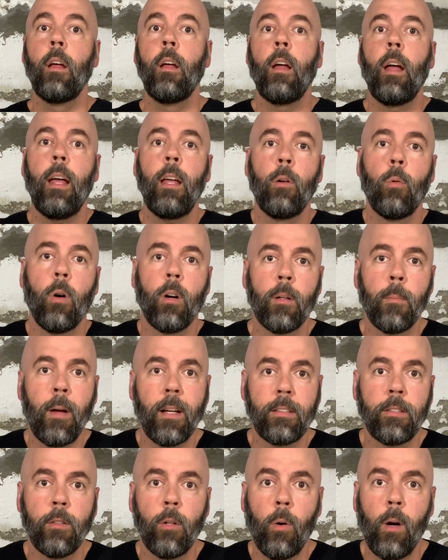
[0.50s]
Hey, welcome
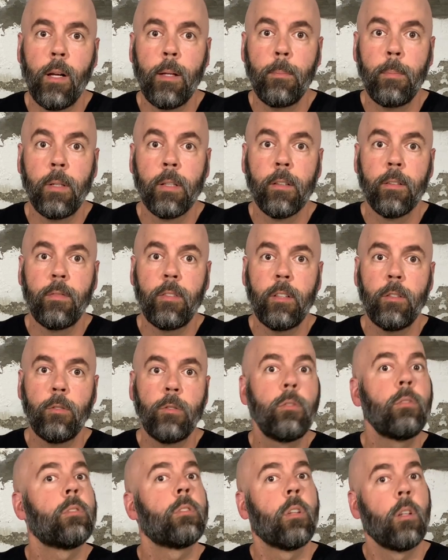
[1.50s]
back to No Hype Beer
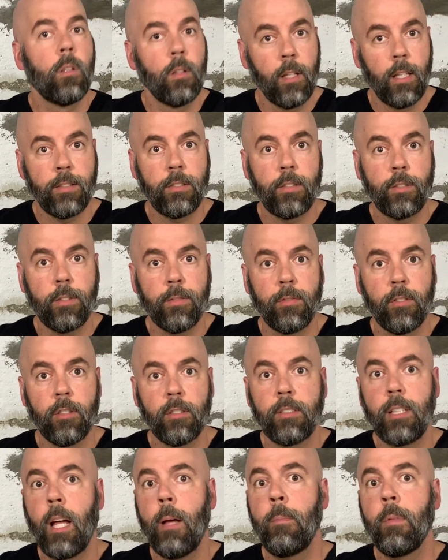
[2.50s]
Reviews. Unless it's your
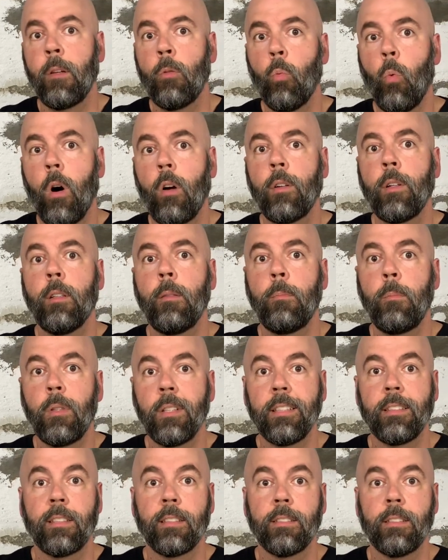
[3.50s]
first time, then welcome.
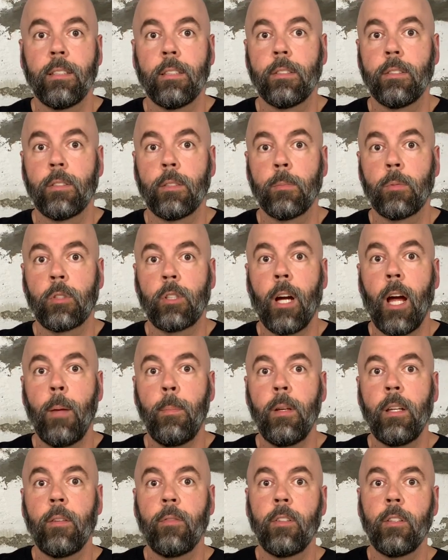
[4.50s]
Please consider
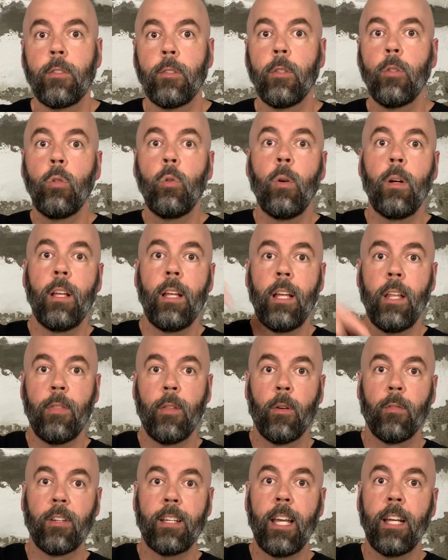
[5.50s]
subscribing. If you do, hit the
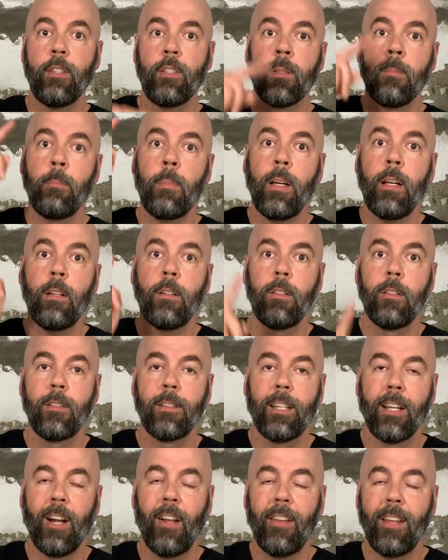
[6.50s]
notification bell,
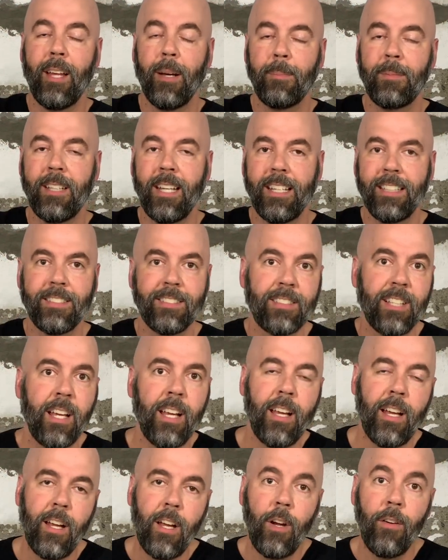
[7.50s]
get all the updates.
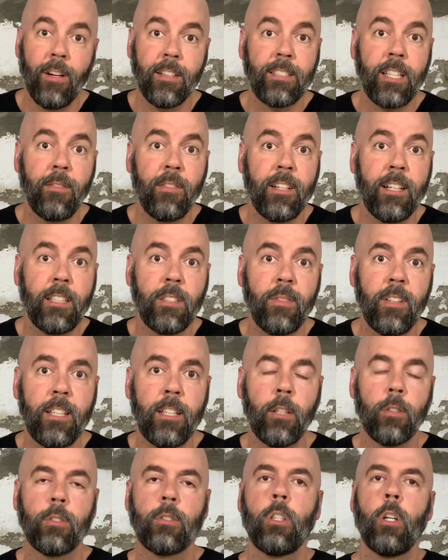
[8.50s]
That's it for today's
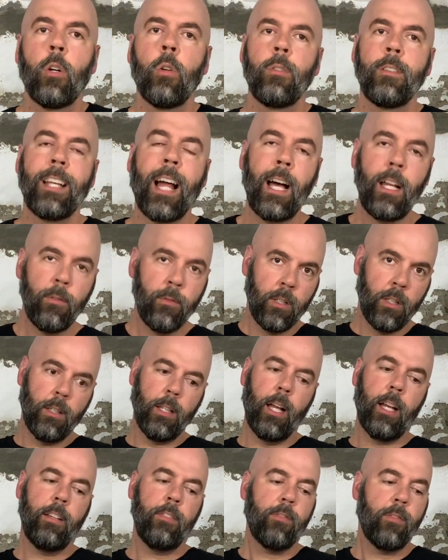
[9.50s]
video. So, not in real
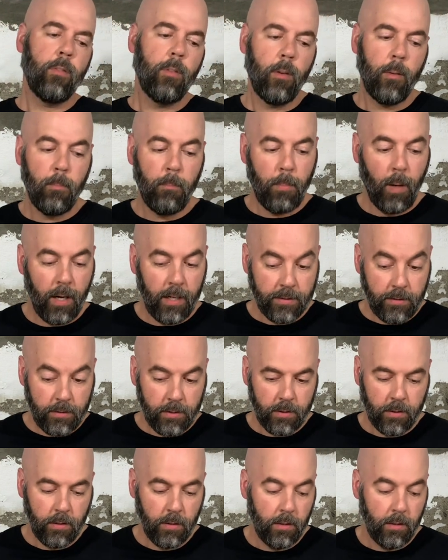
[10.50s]
life, but